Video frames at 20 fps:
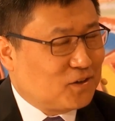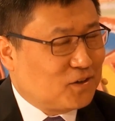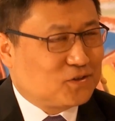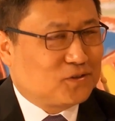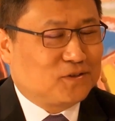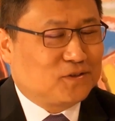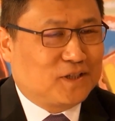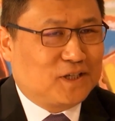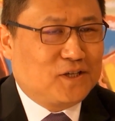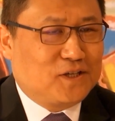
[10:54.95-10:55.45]

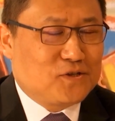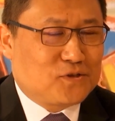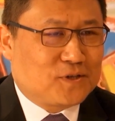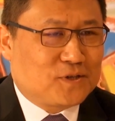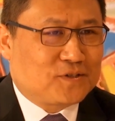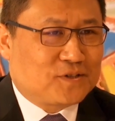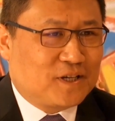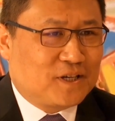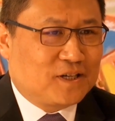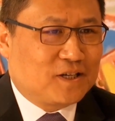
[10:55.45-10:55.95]
also an
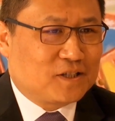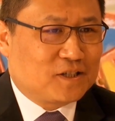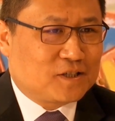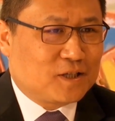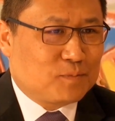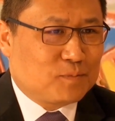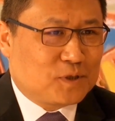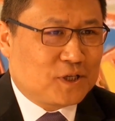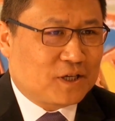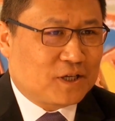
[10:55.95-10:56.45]
interesting uh,
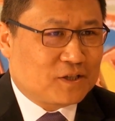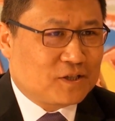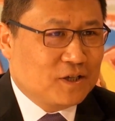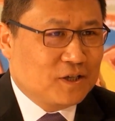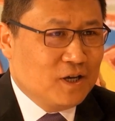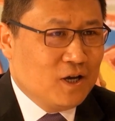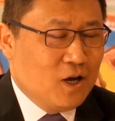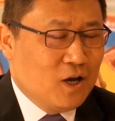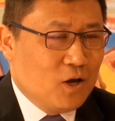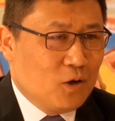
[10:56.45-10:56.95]
subject
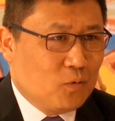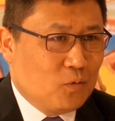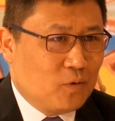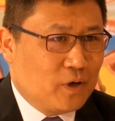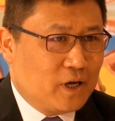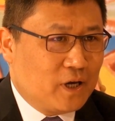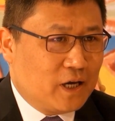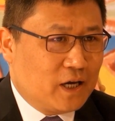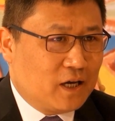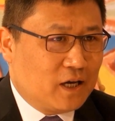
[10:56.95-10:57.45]

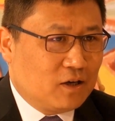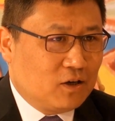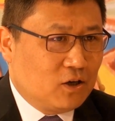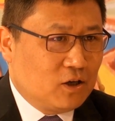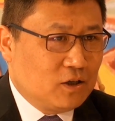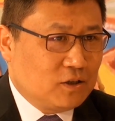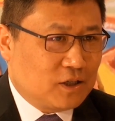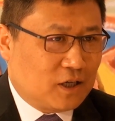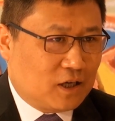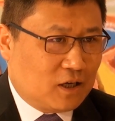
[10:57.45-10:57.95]
we uh,
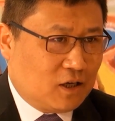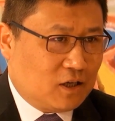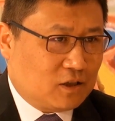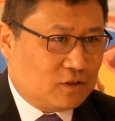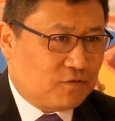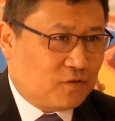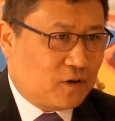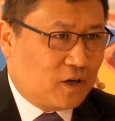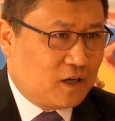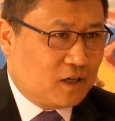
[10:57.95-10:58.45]
learned a
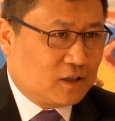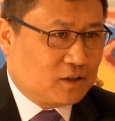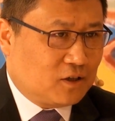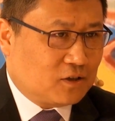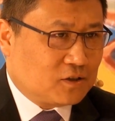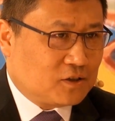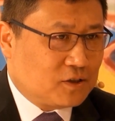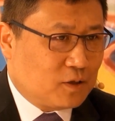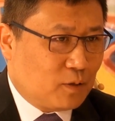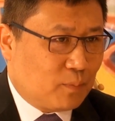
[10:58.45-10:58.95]
lot from uh,
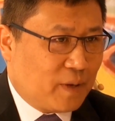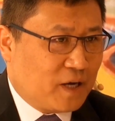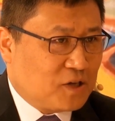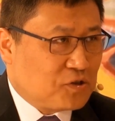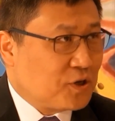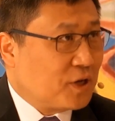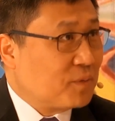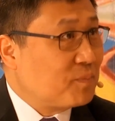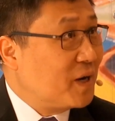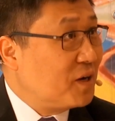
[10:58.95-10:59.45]
Dr.
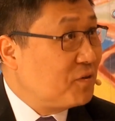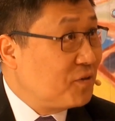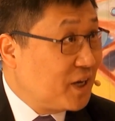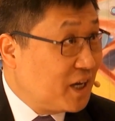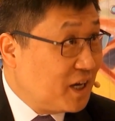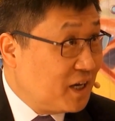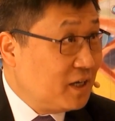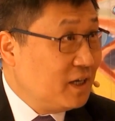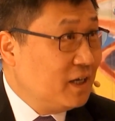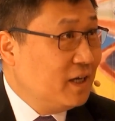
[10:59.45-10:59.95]
Patrick
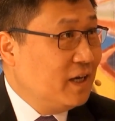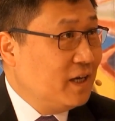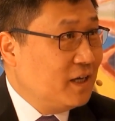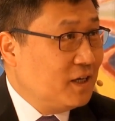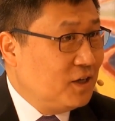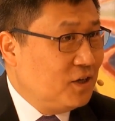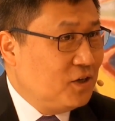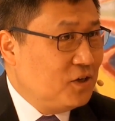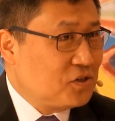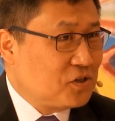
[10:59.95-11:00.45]
Perier.
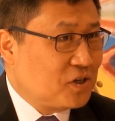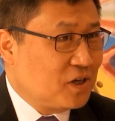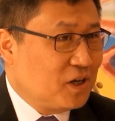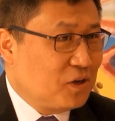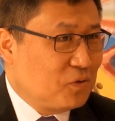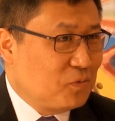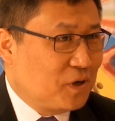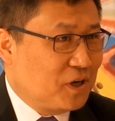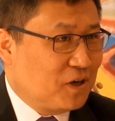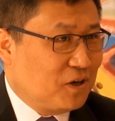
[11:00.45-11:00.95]

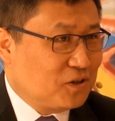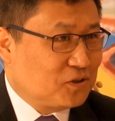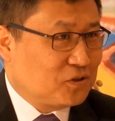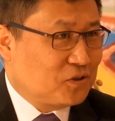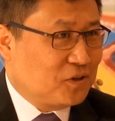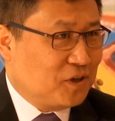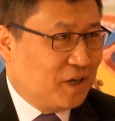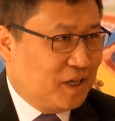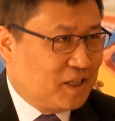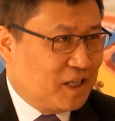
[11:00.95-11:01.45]
Initially, we
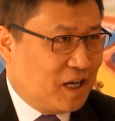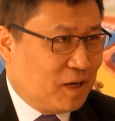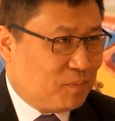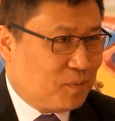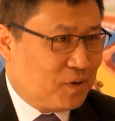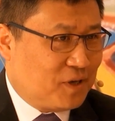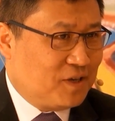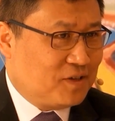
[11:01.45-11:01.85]
also adapt